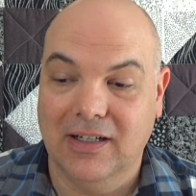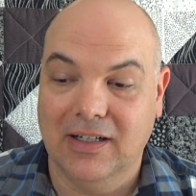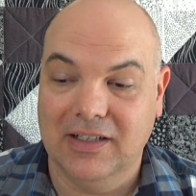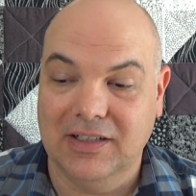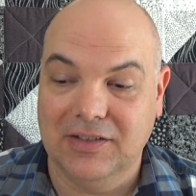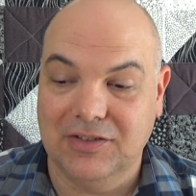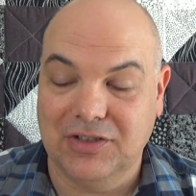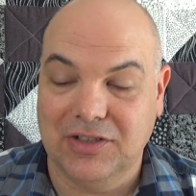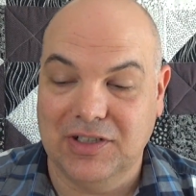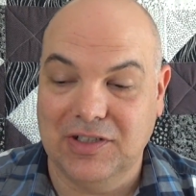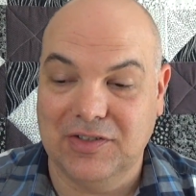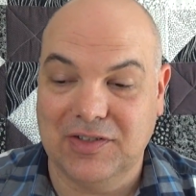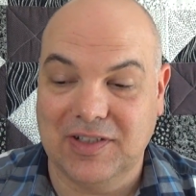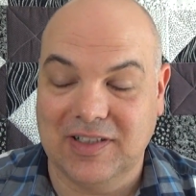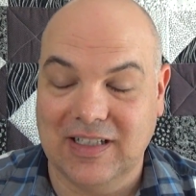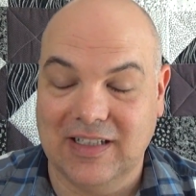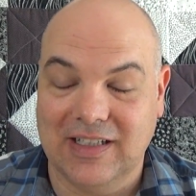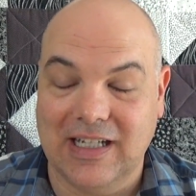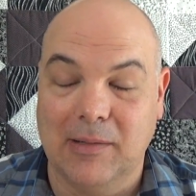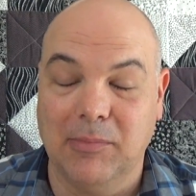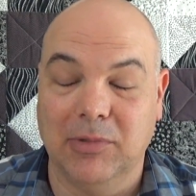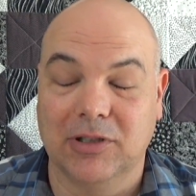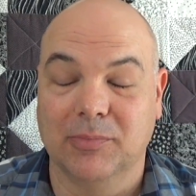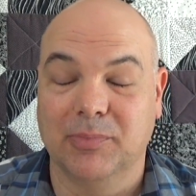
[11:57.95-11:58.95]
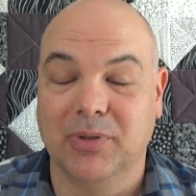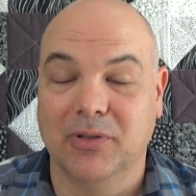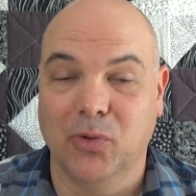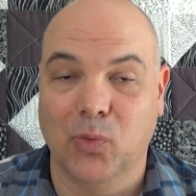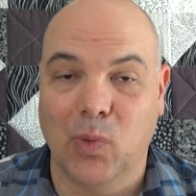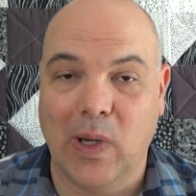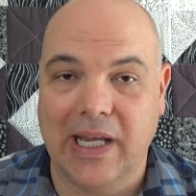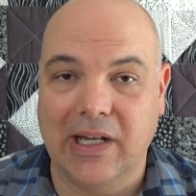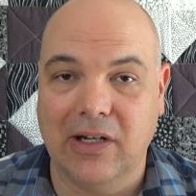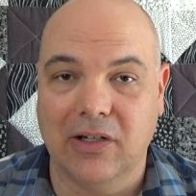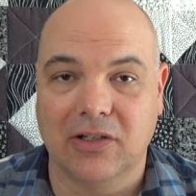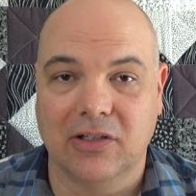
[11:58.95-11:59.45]
She's able to put
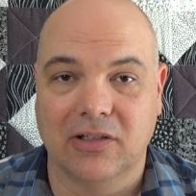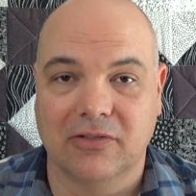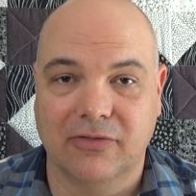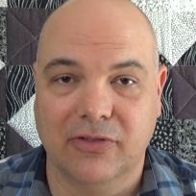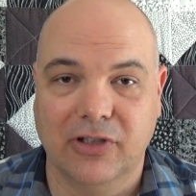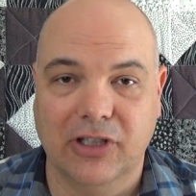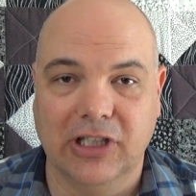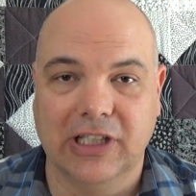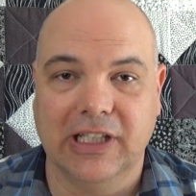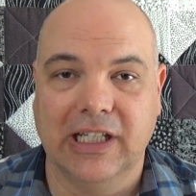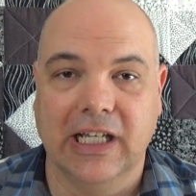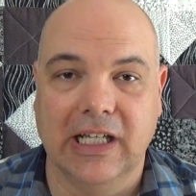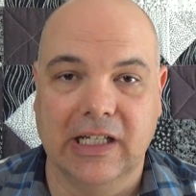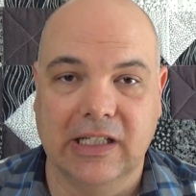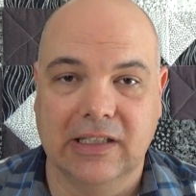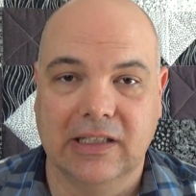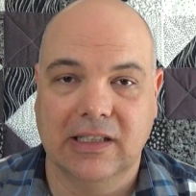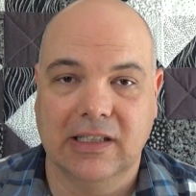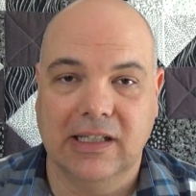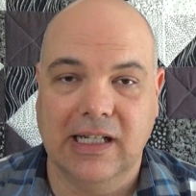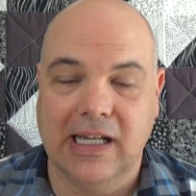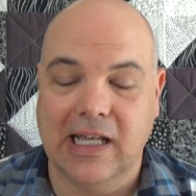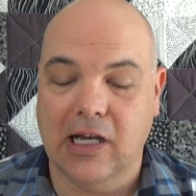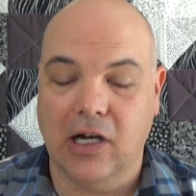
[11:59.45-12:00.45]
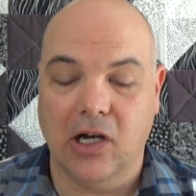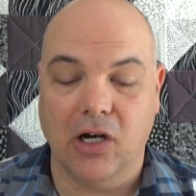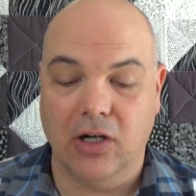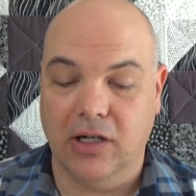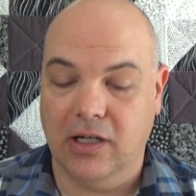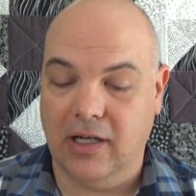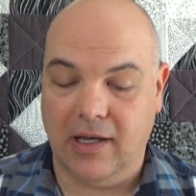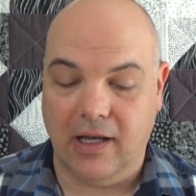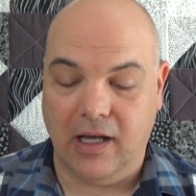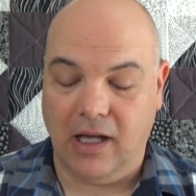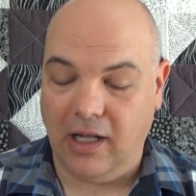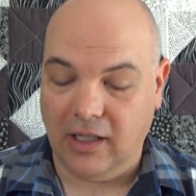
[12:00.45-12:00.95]
weight on her foot again. Now,
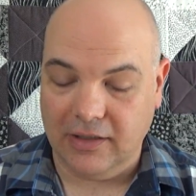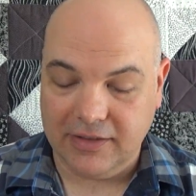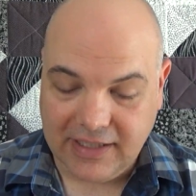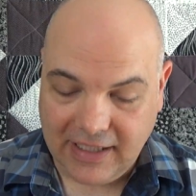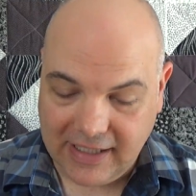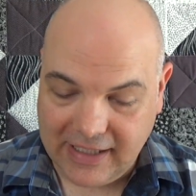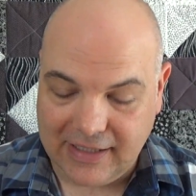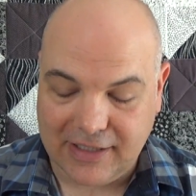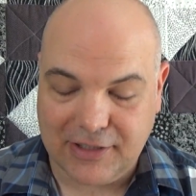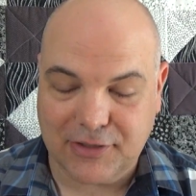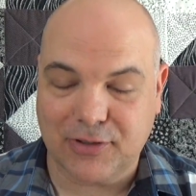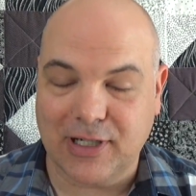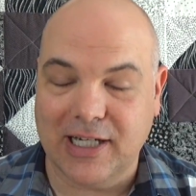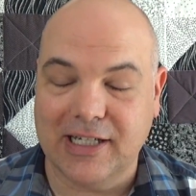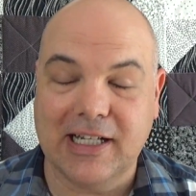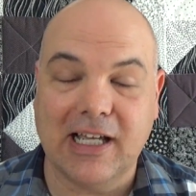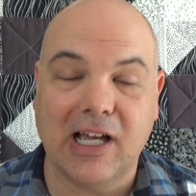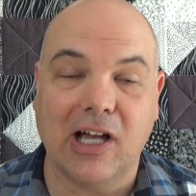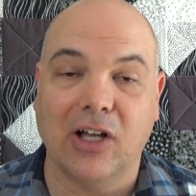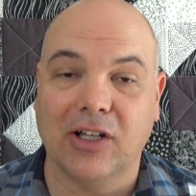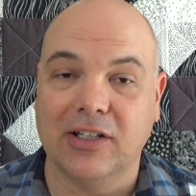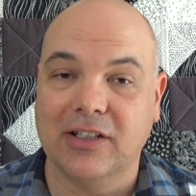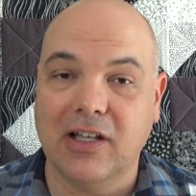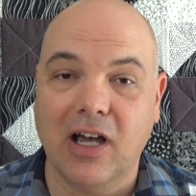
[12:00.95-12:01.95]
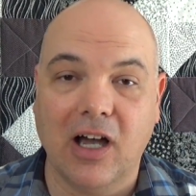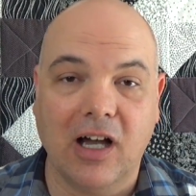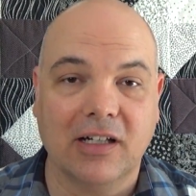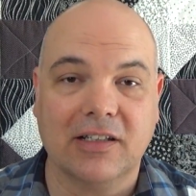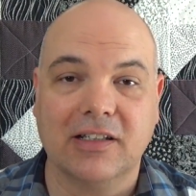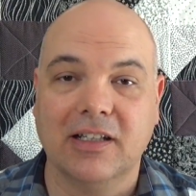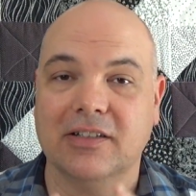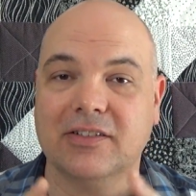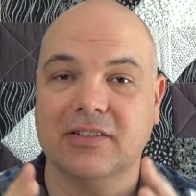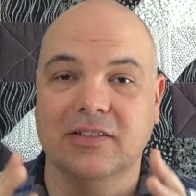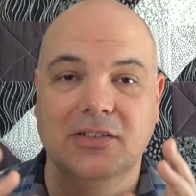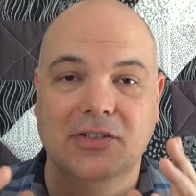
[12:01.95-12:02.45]
I'll tell you this right now, a dog
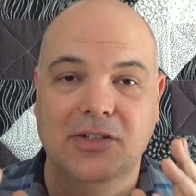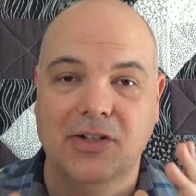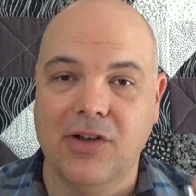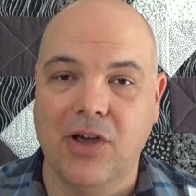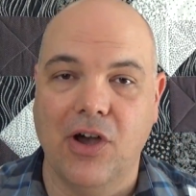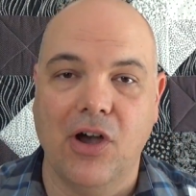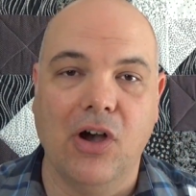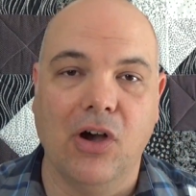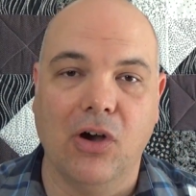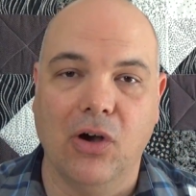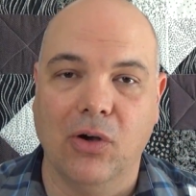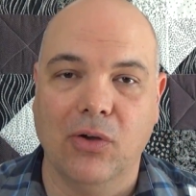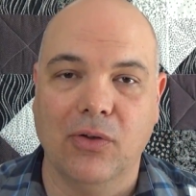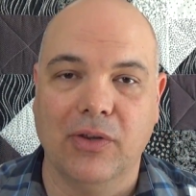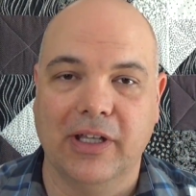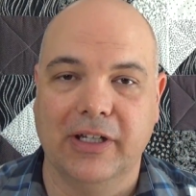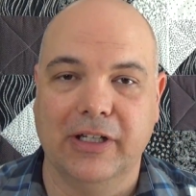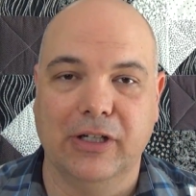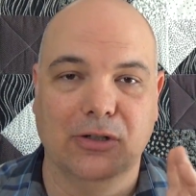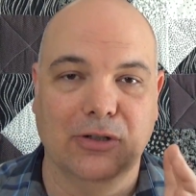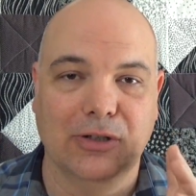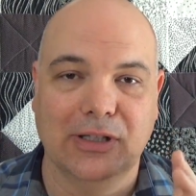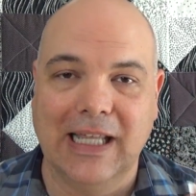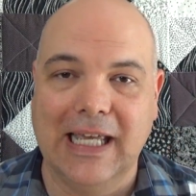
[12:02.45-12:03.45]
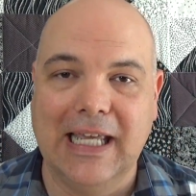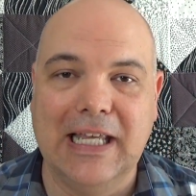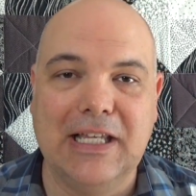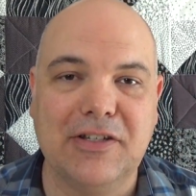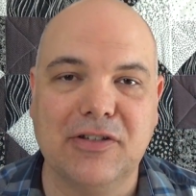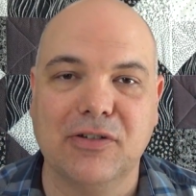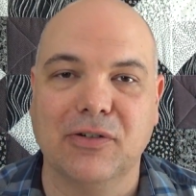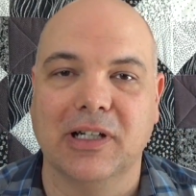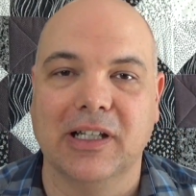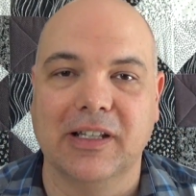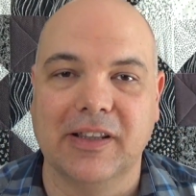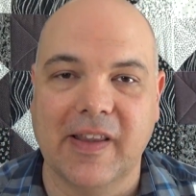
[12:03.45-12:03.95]
doesn't know that you're
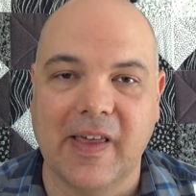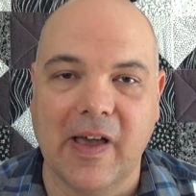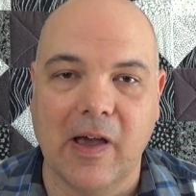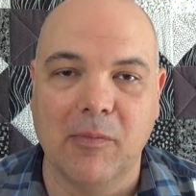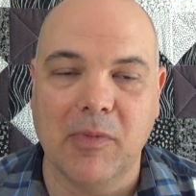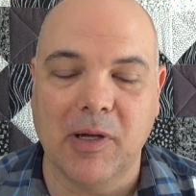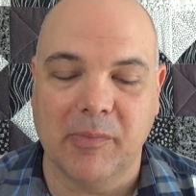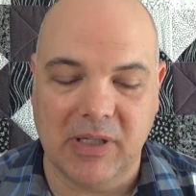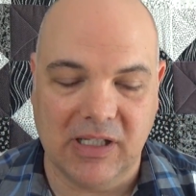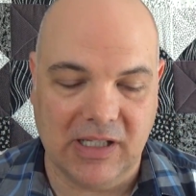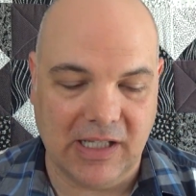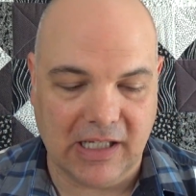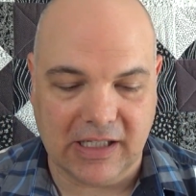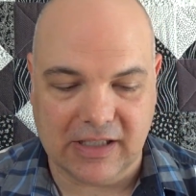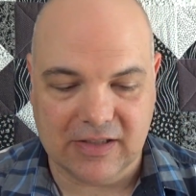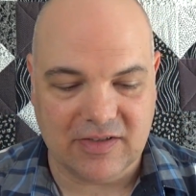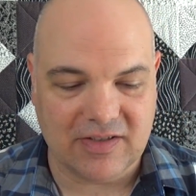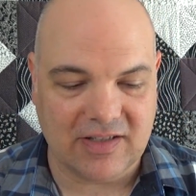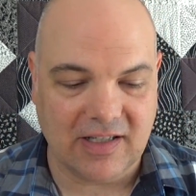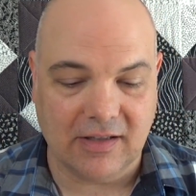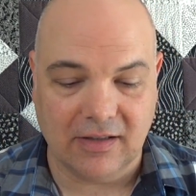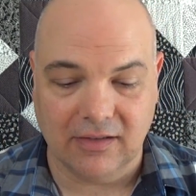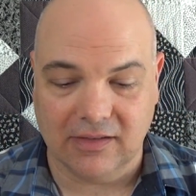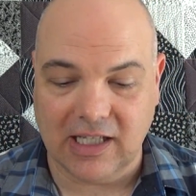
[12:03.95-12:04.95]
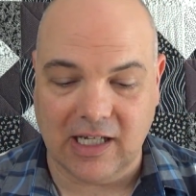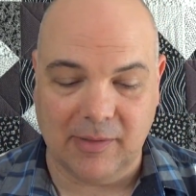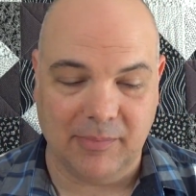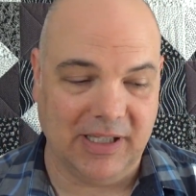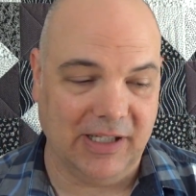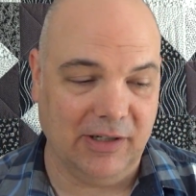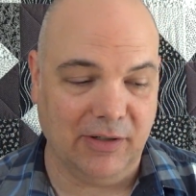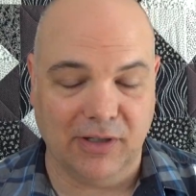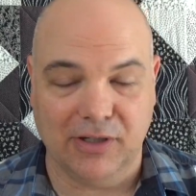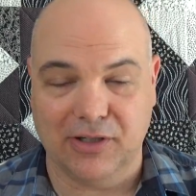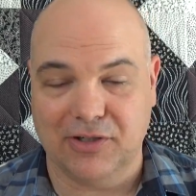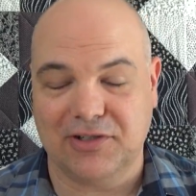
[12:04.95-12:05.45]
lasering them. I mean, they can see the light, but
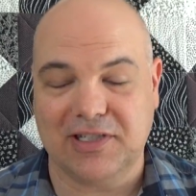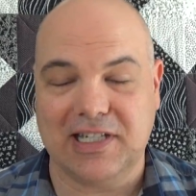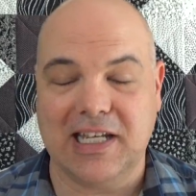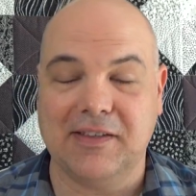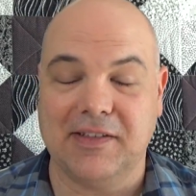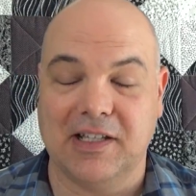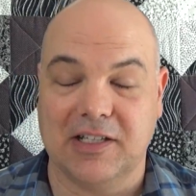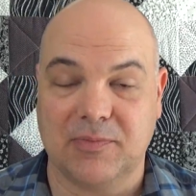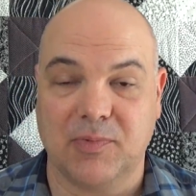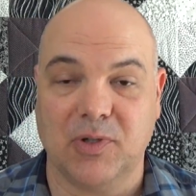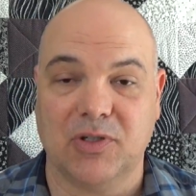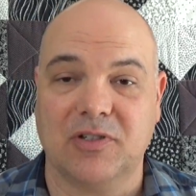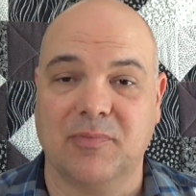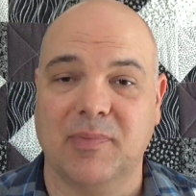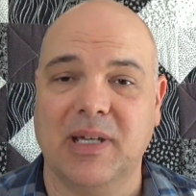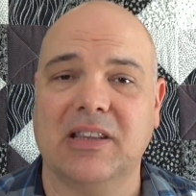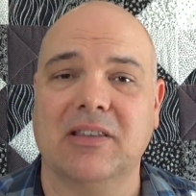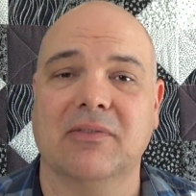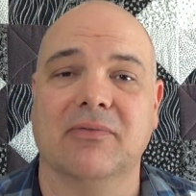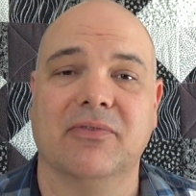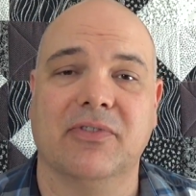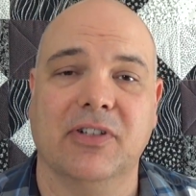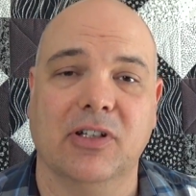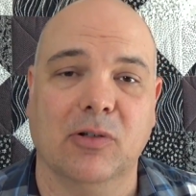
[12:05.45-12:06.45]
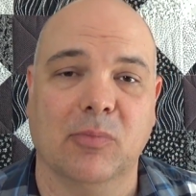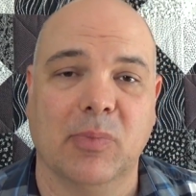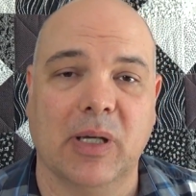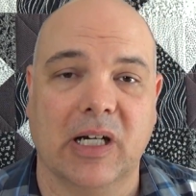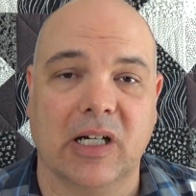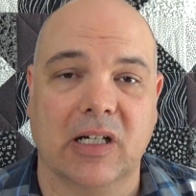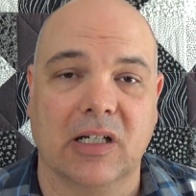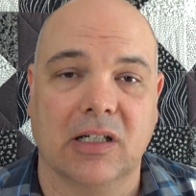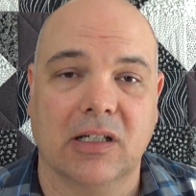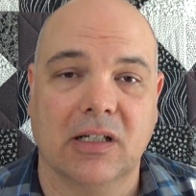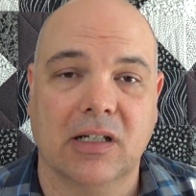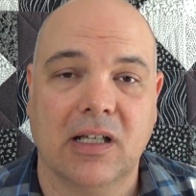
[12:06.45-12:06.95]
they don't understand that's supposed to make them feel
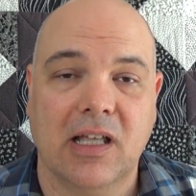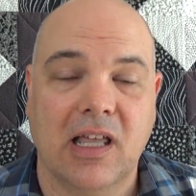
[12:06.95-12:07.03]
better.